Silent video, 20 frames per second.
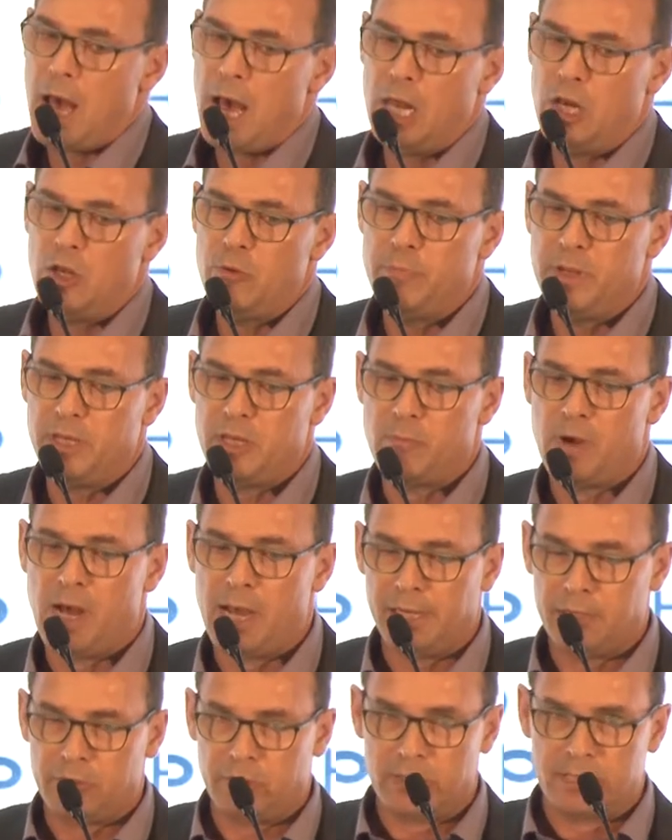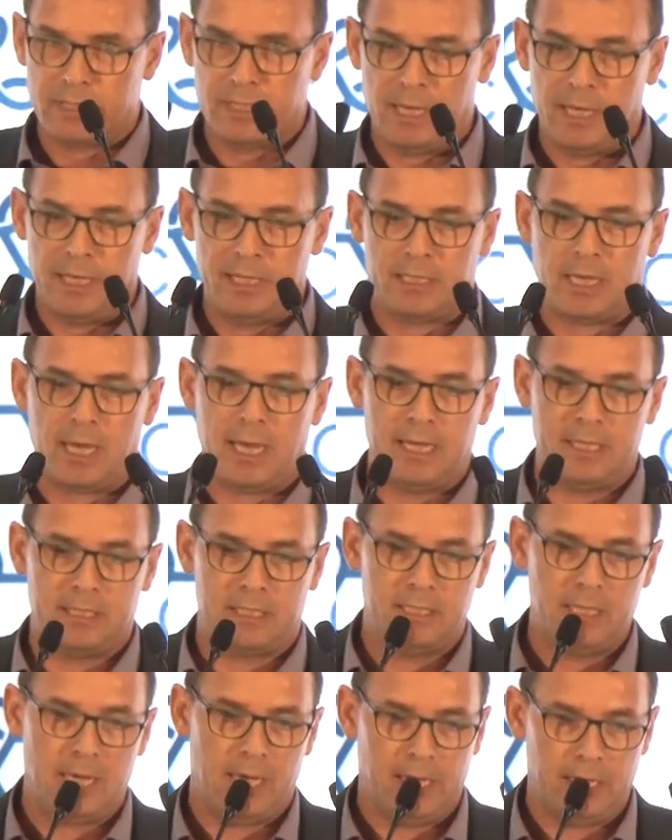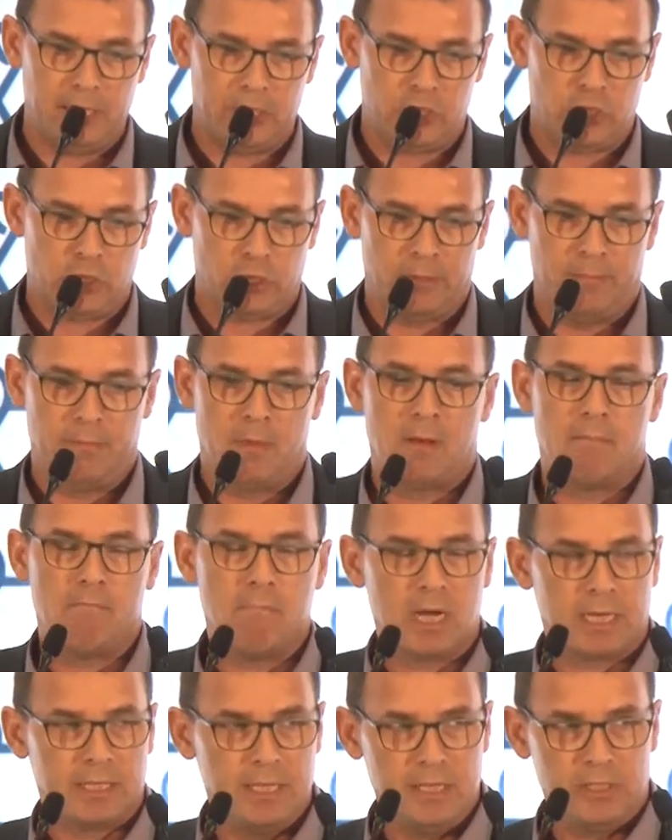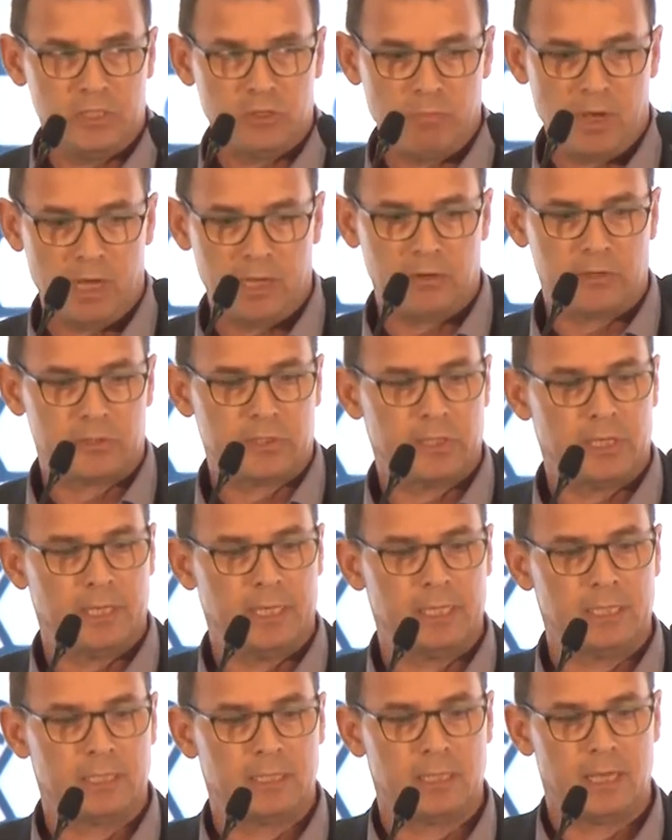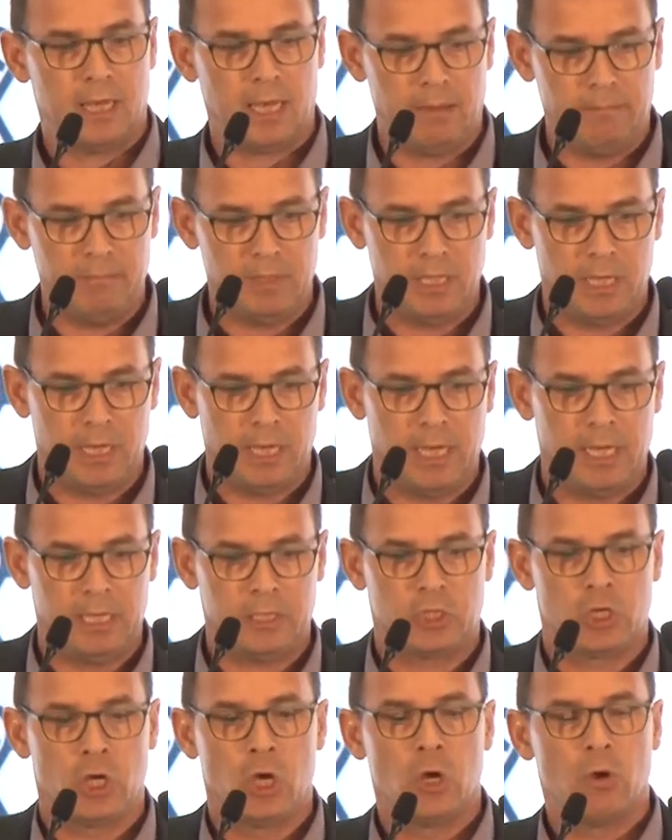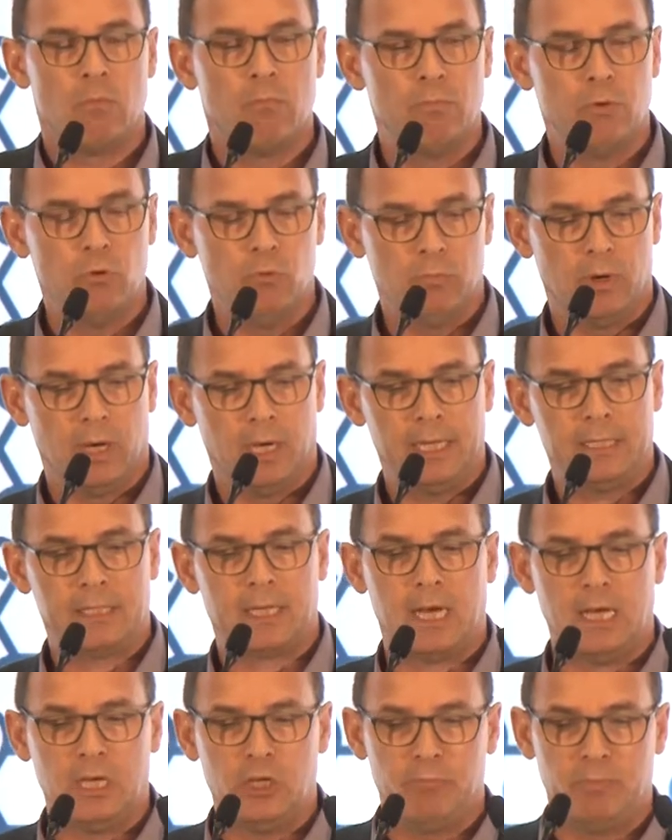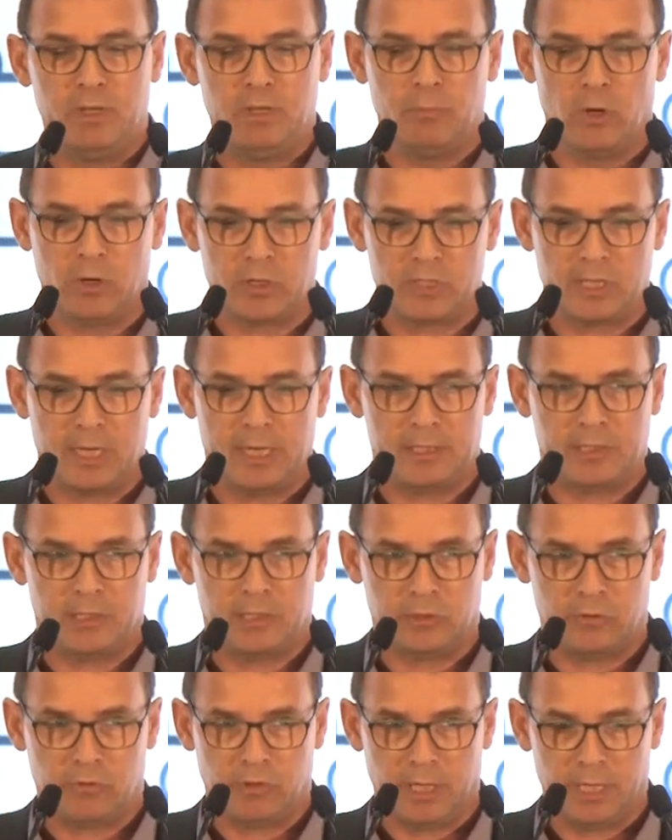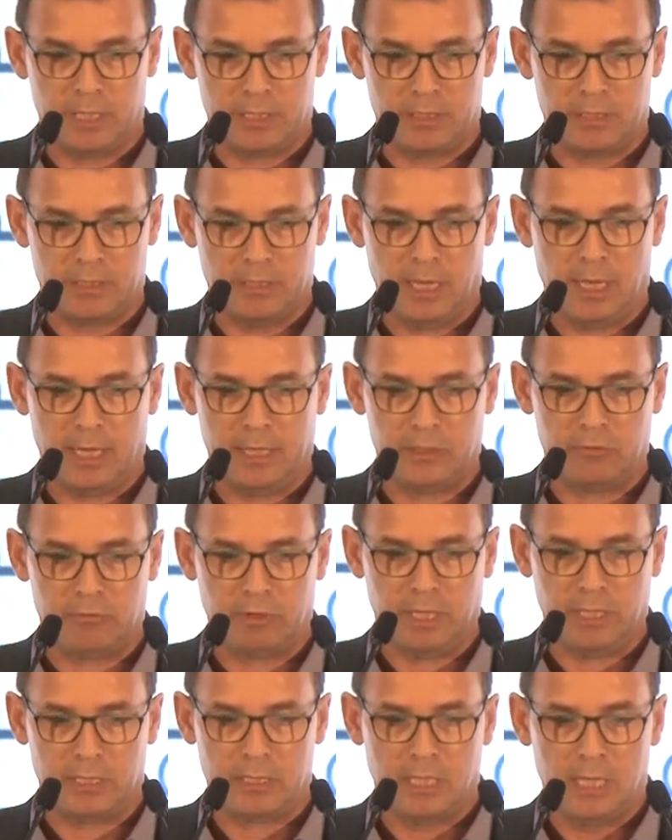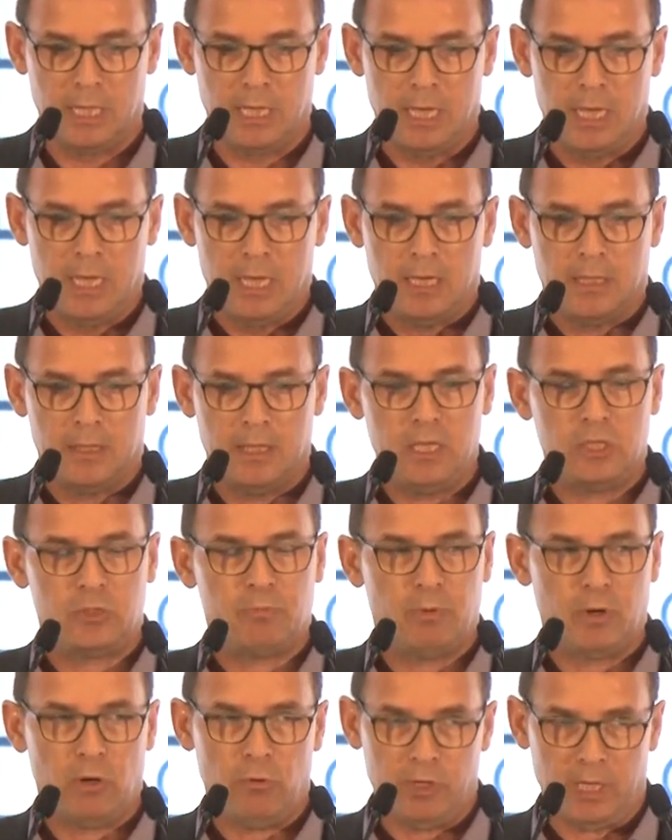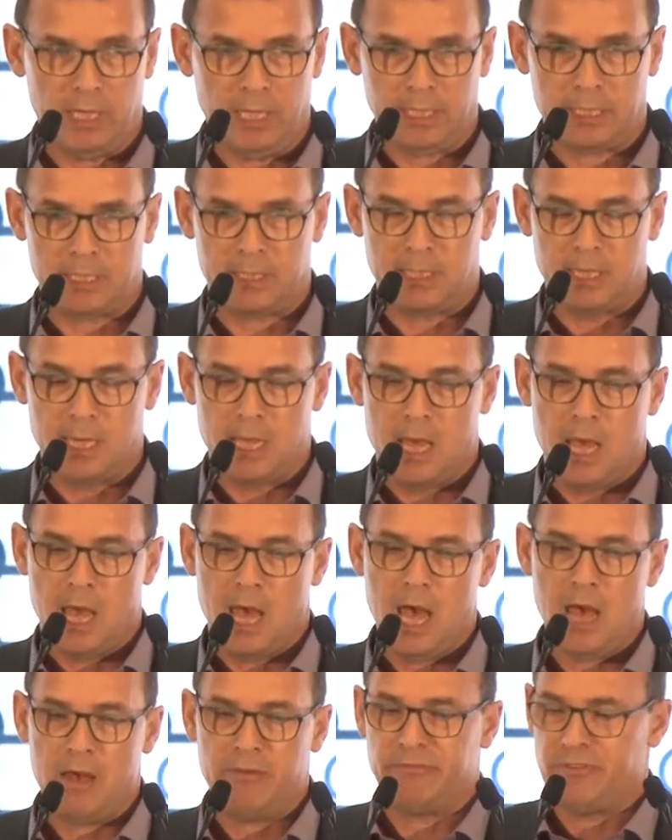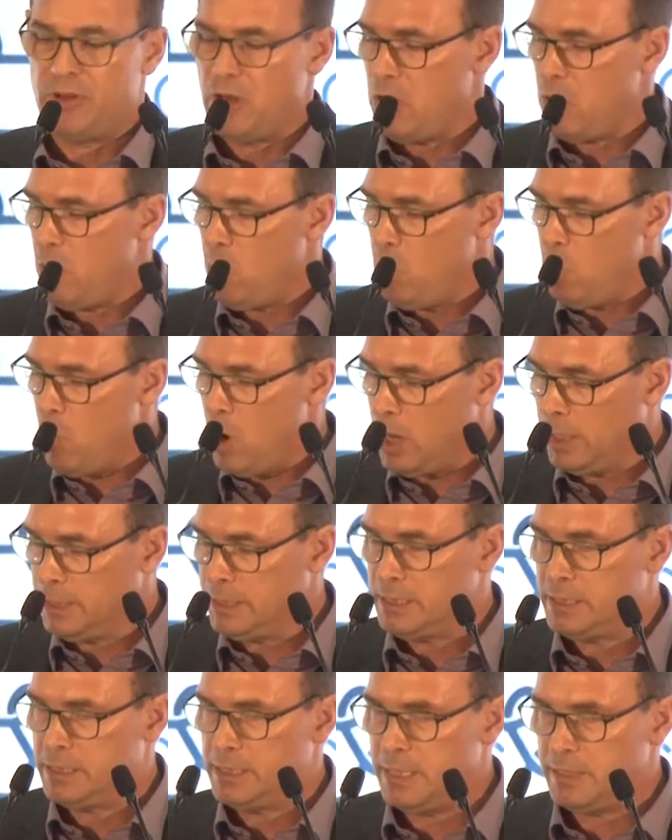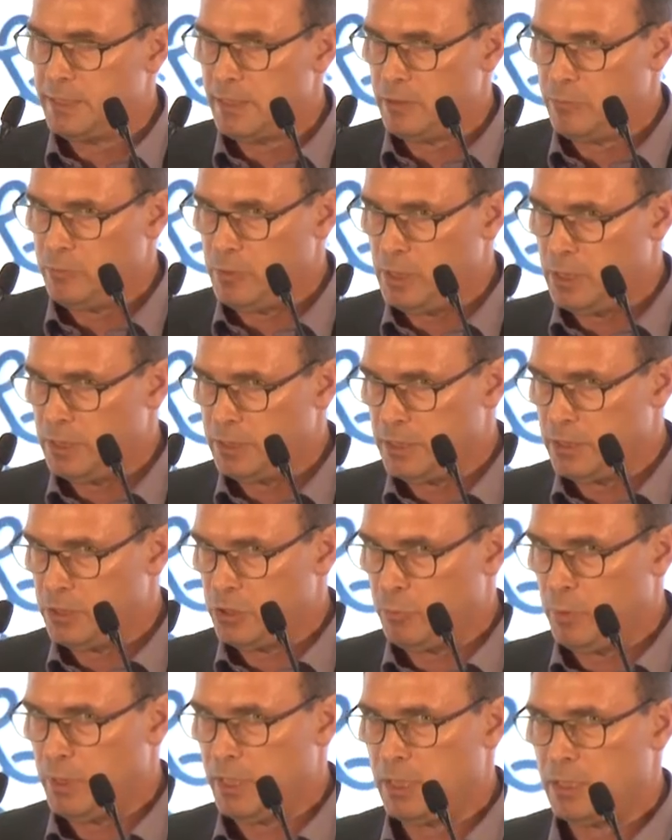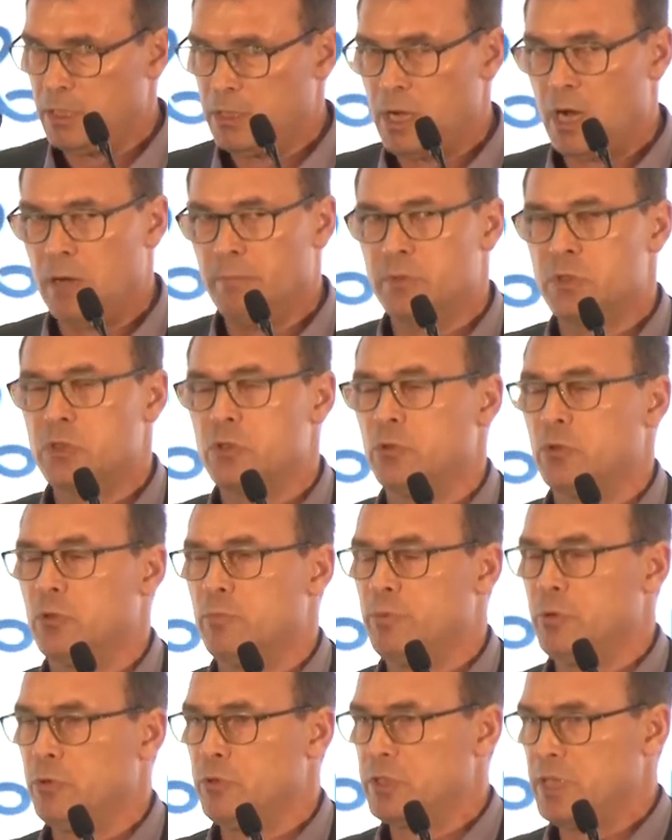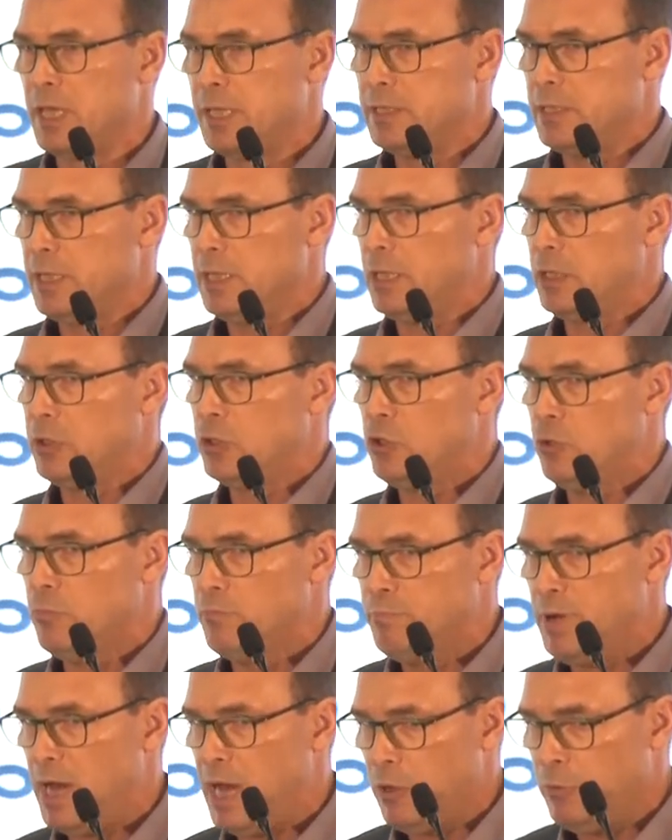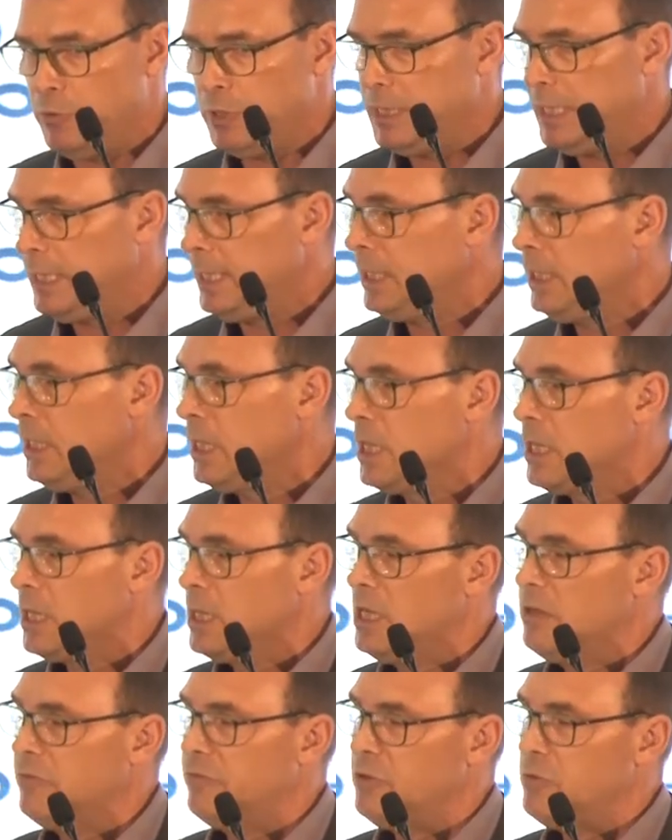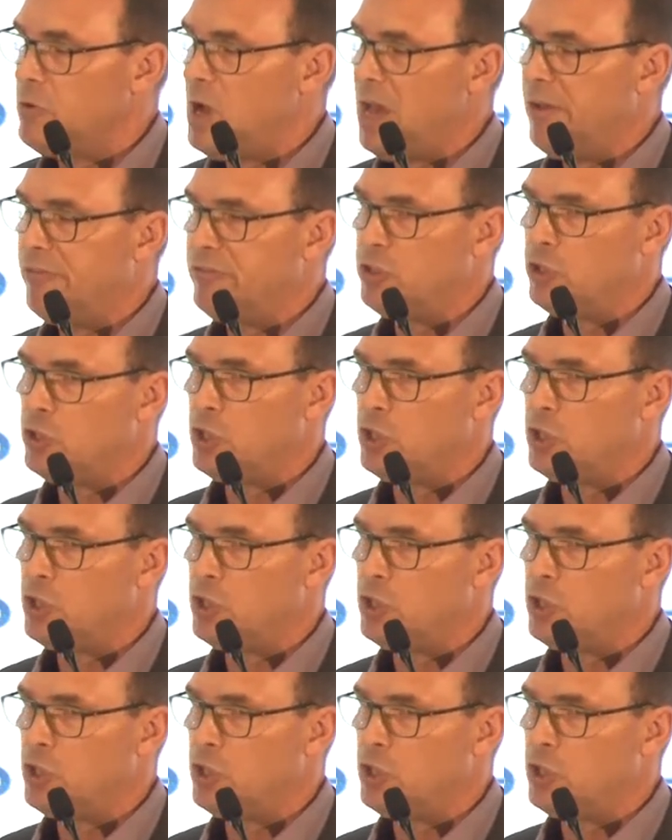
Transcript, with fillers: aluminum hydroxide, ATH, magnesium hydroxide, MDH, boehmite, aluminum oxide hydrate. These products have one disadvantage when it comes to the processing and compounding. If you have to